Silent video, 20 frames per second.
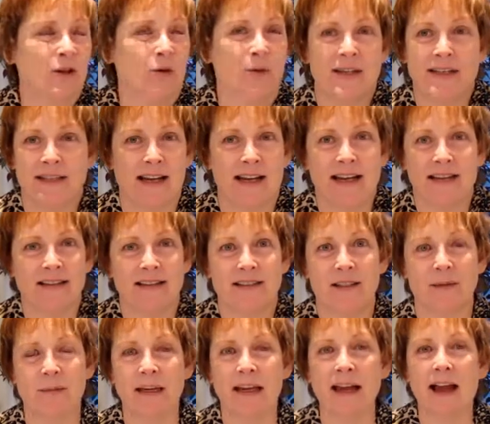exciting
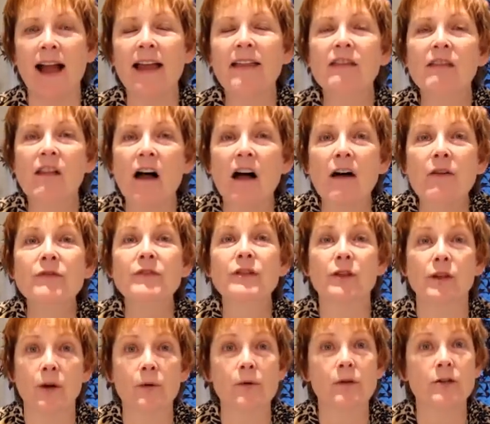to me. I love to
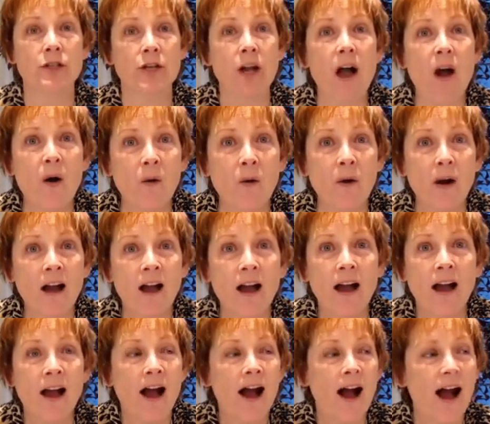go to show.
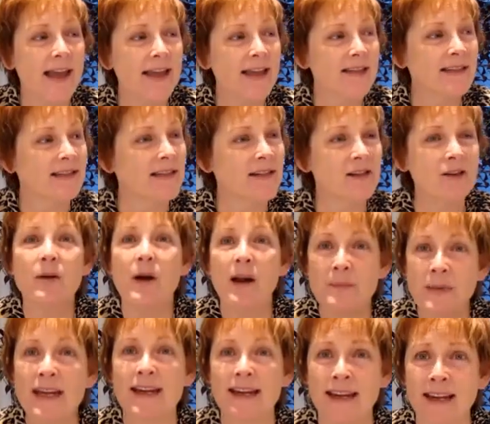It's, you know, I
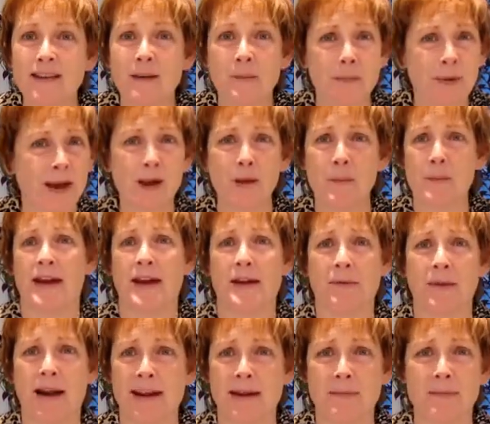mean, get the bail money
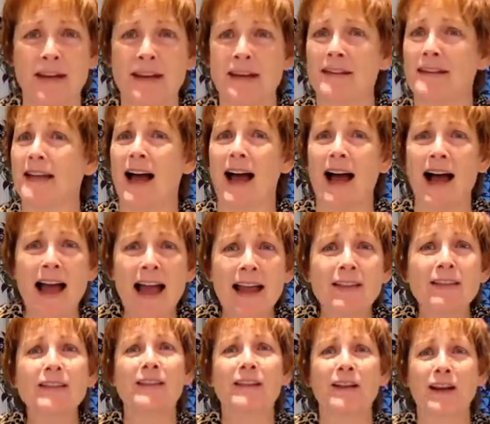ready because
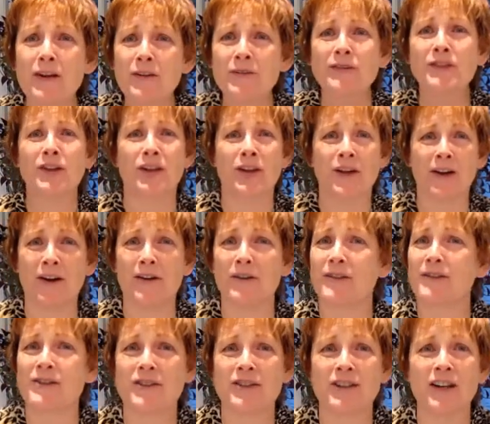I love to go
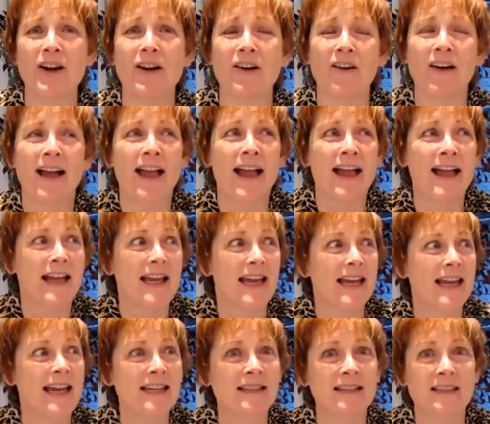to show.
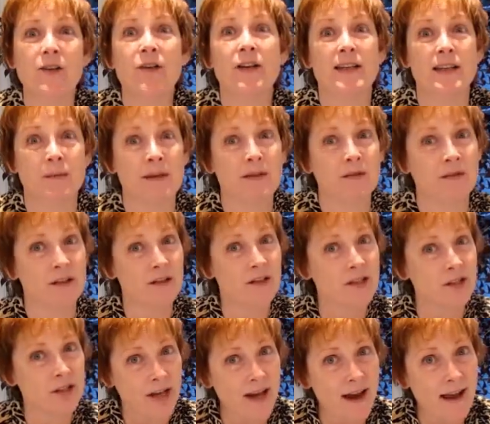It's going to be very
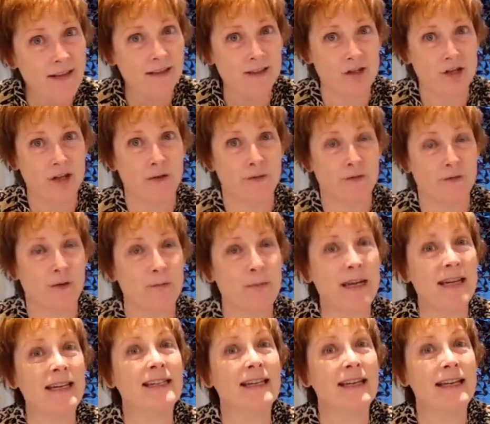challenging for
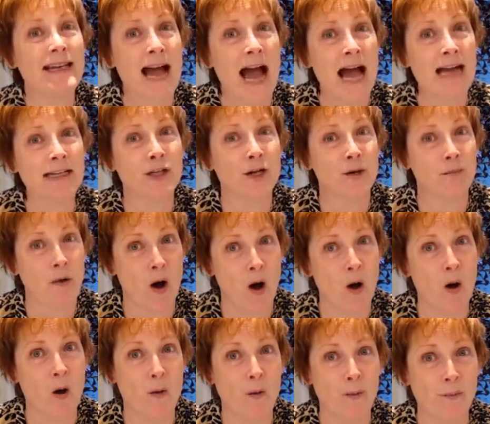me to not come
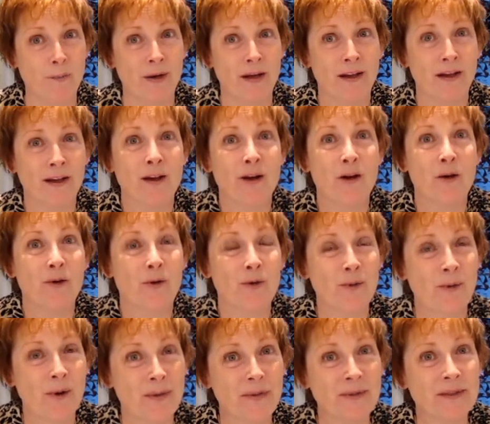home
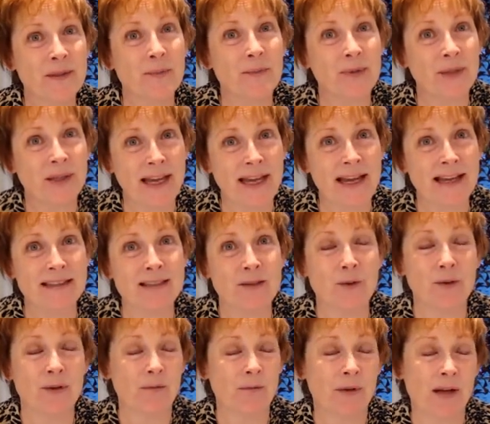with some plants
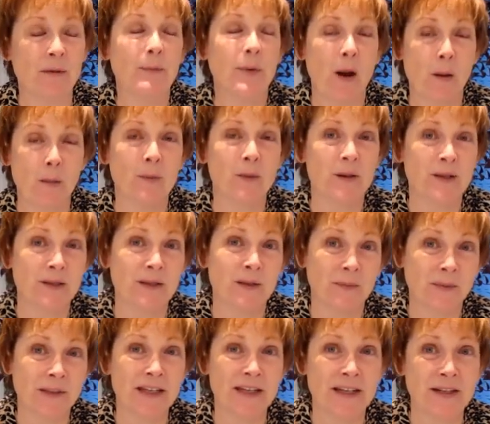or, well, probably
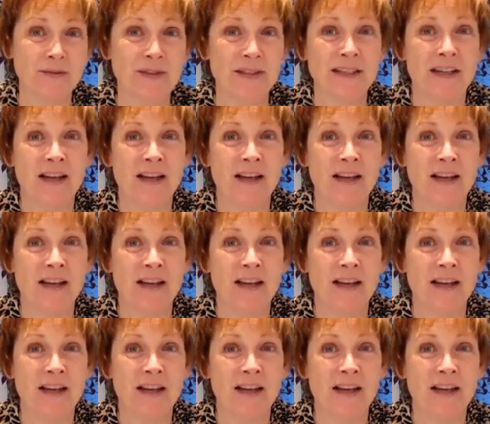some leaves.